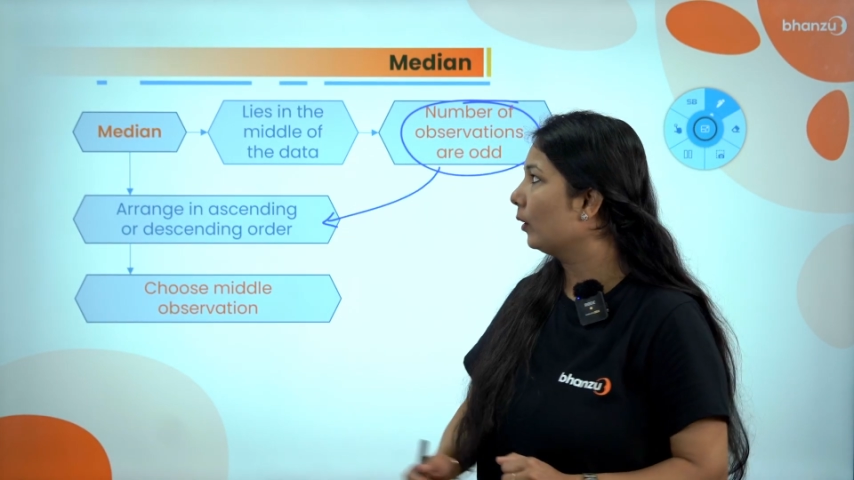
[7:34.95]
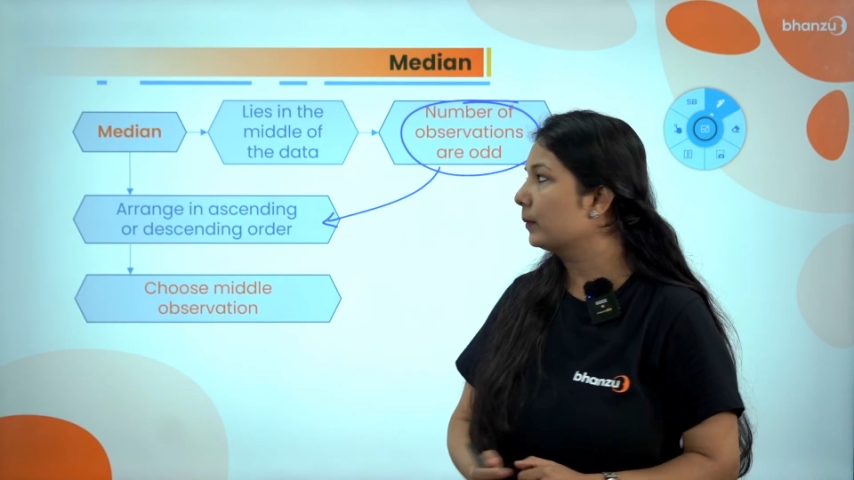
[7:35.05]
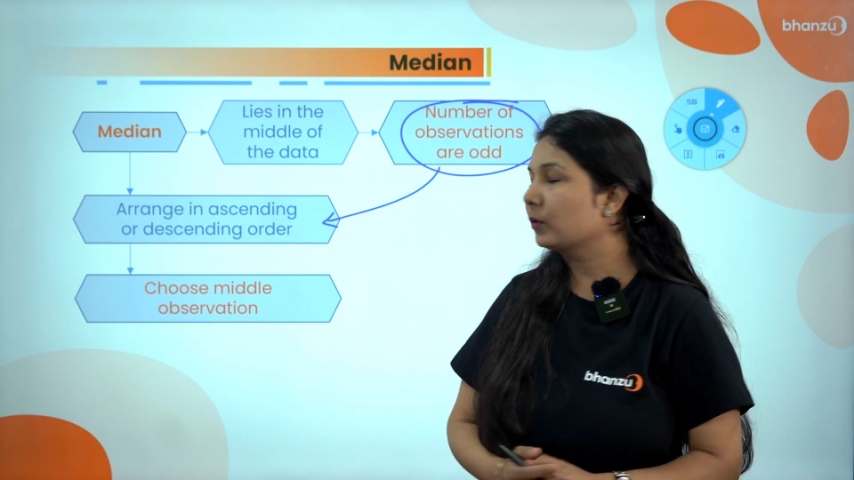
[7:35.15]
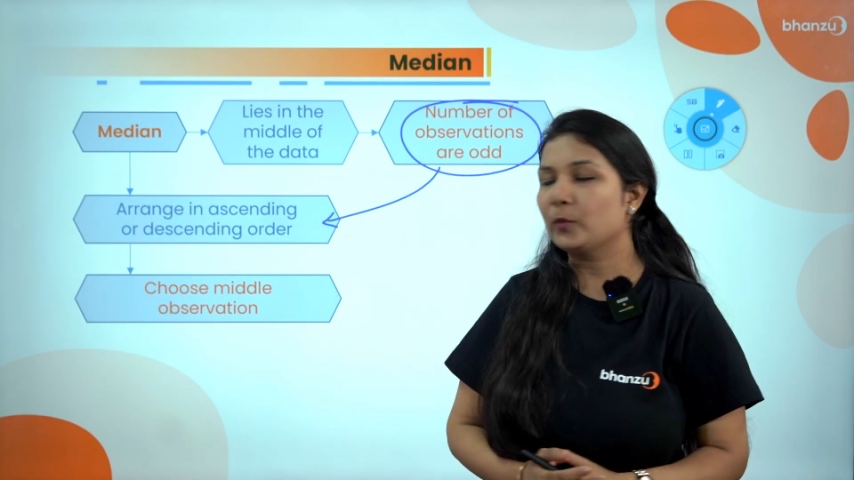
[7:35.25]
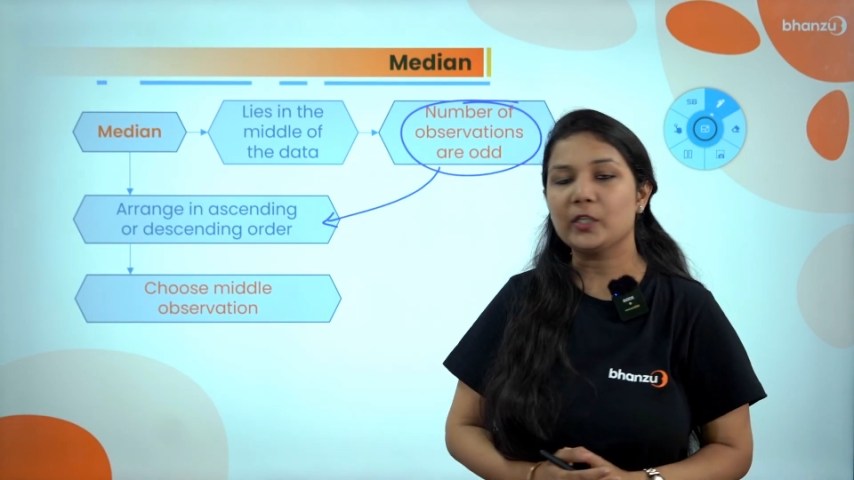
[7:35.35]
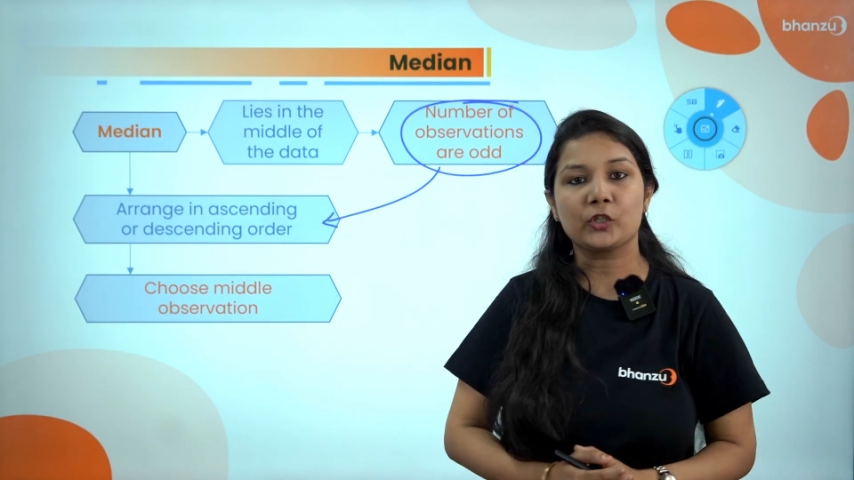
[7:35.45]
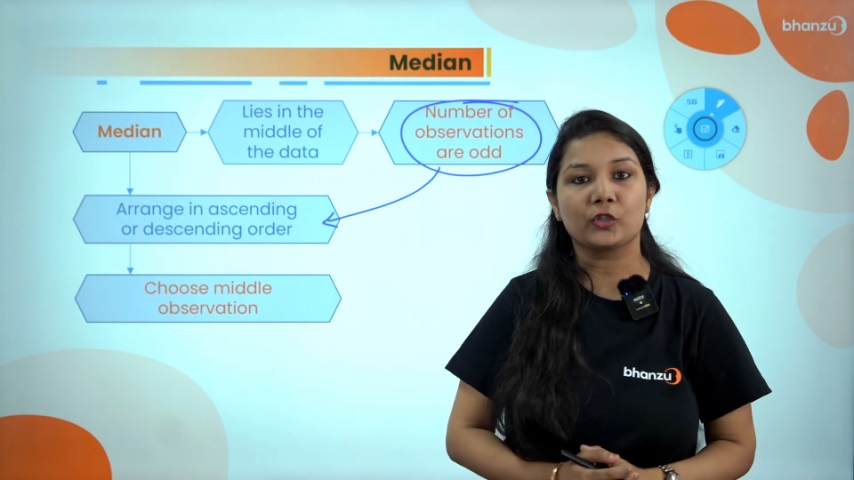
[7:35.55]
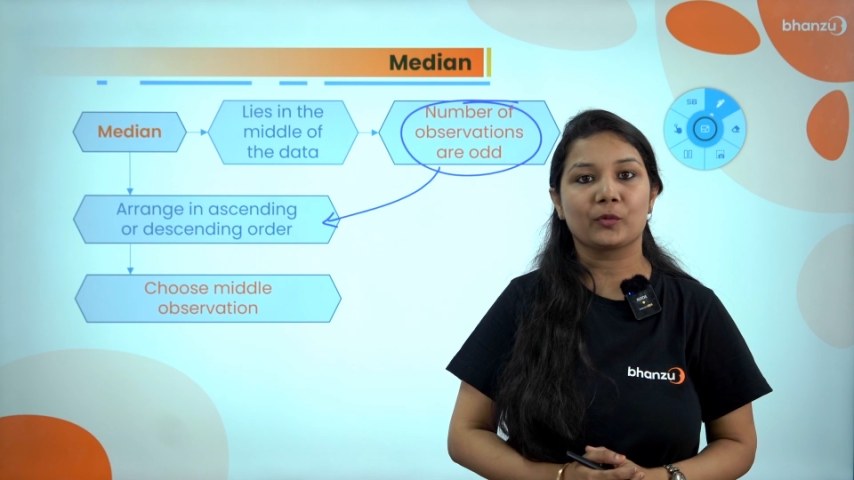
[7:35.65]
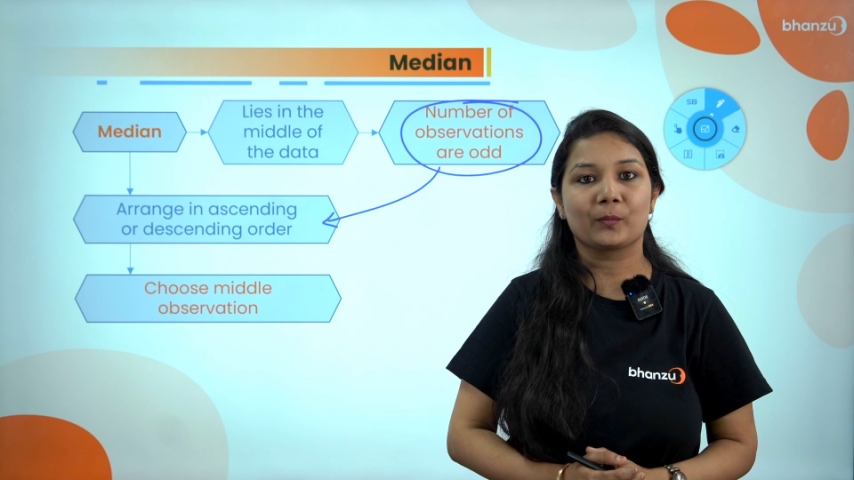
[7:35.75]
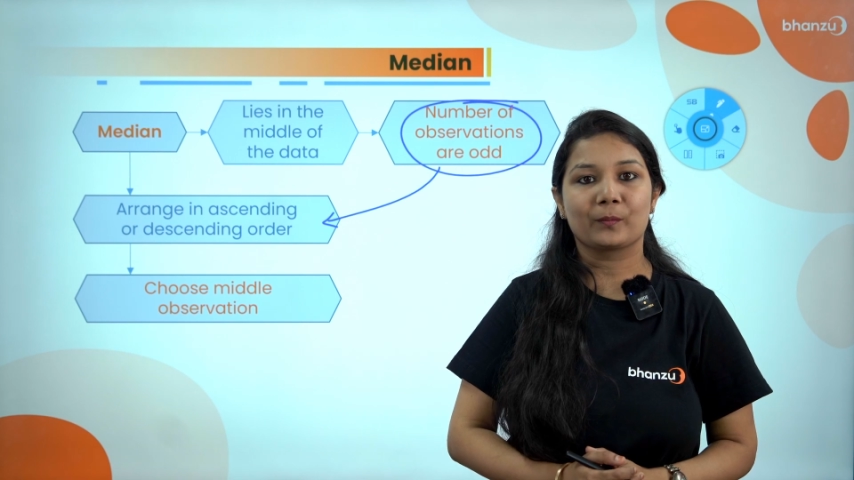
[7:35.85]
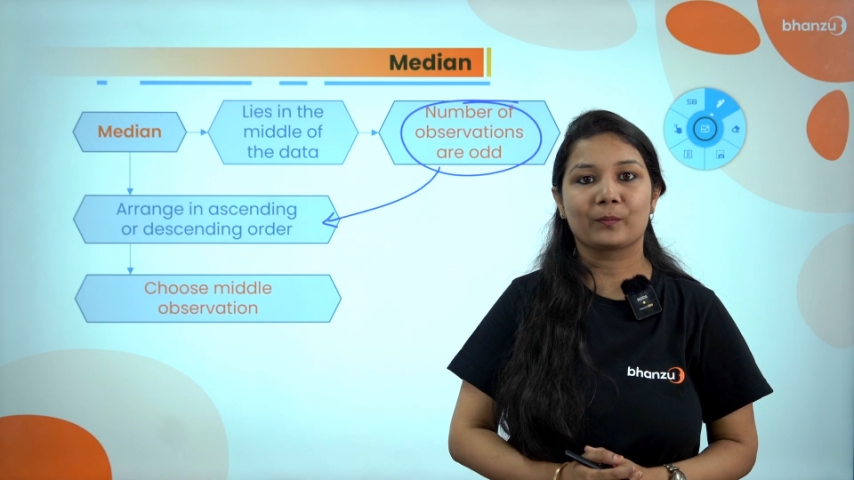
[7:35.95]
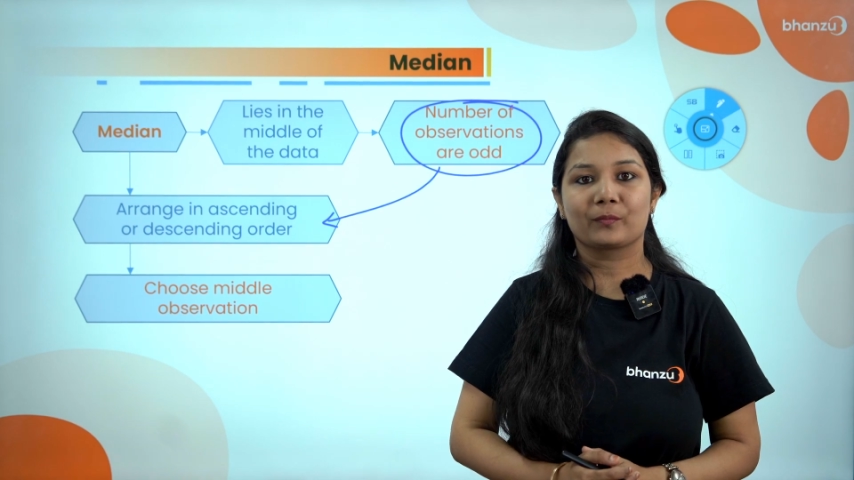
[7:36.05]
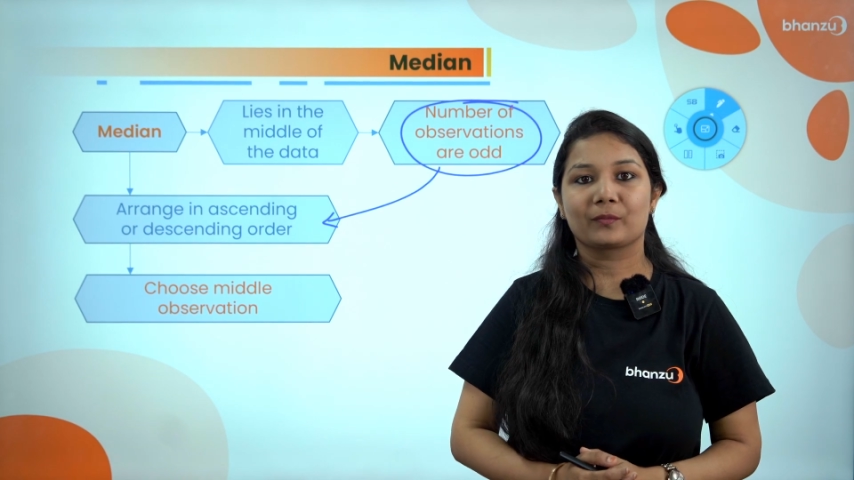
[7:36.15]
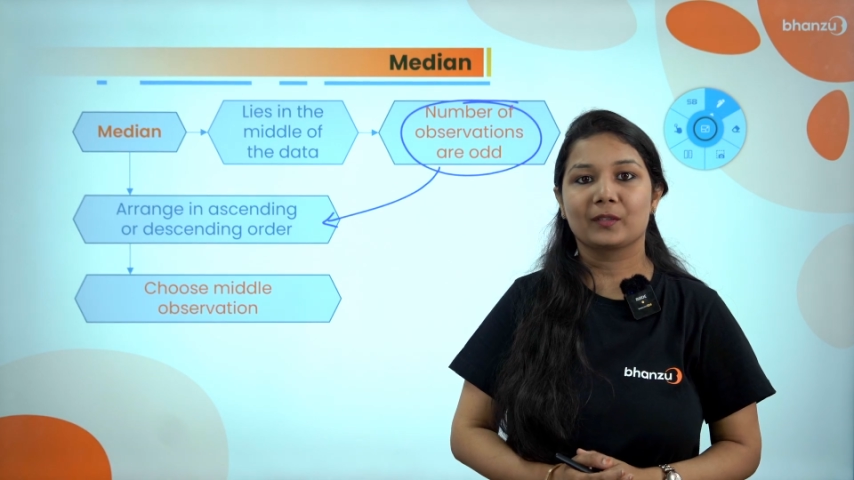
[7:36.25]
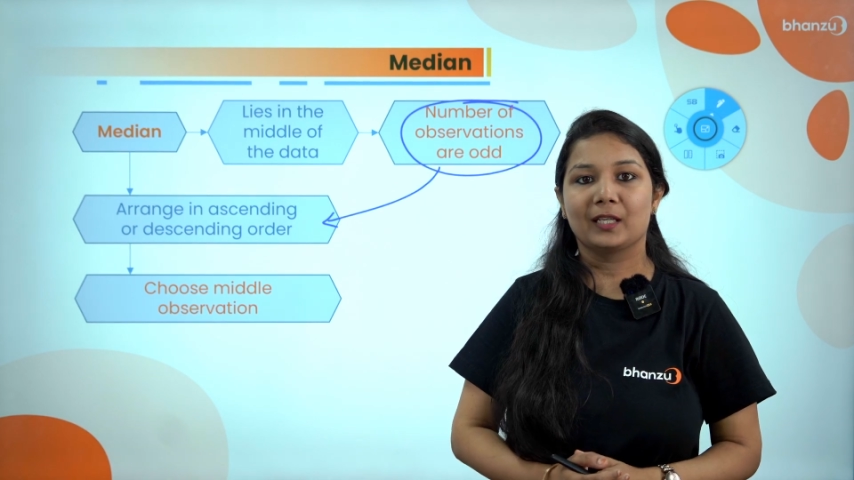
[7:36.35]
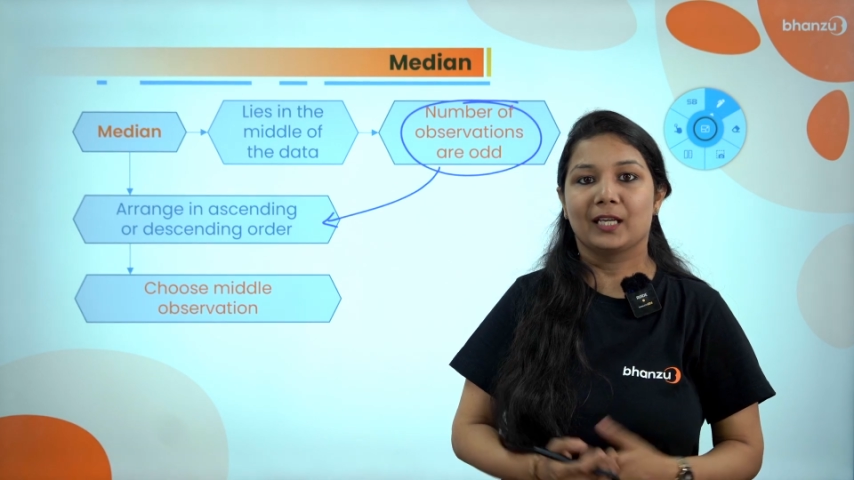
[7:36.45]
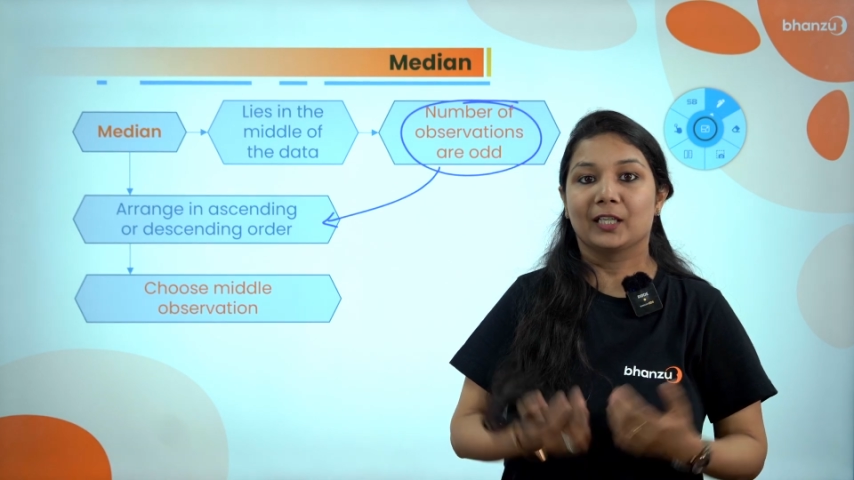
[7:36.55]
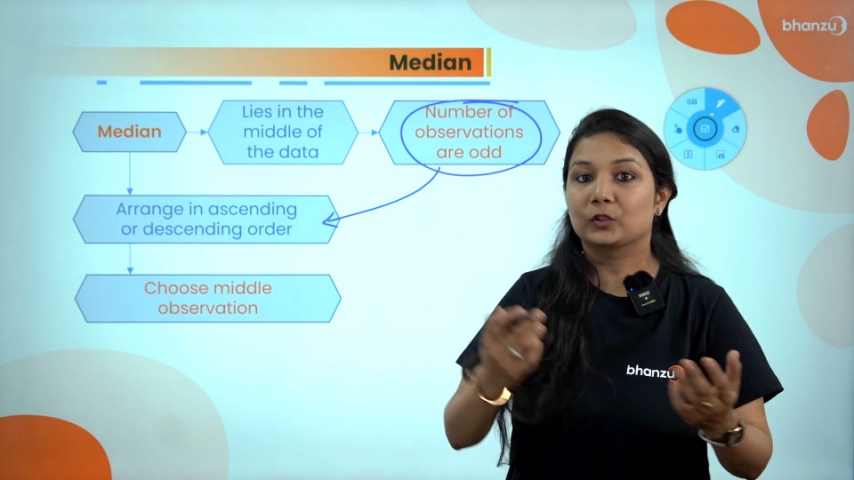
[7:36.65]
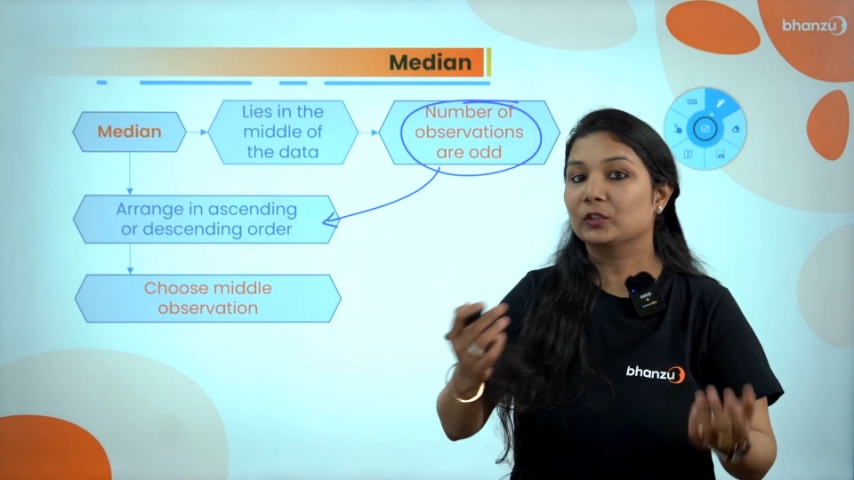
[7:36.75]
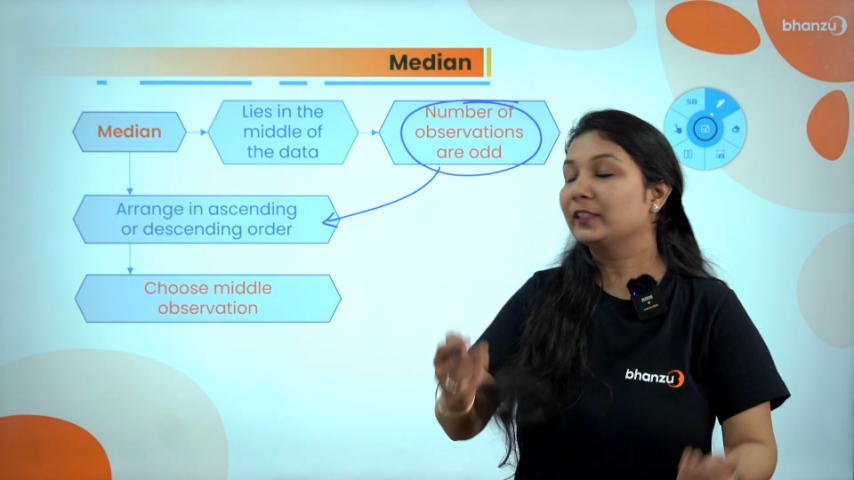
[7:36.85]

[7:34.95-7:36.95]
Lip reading: observation. So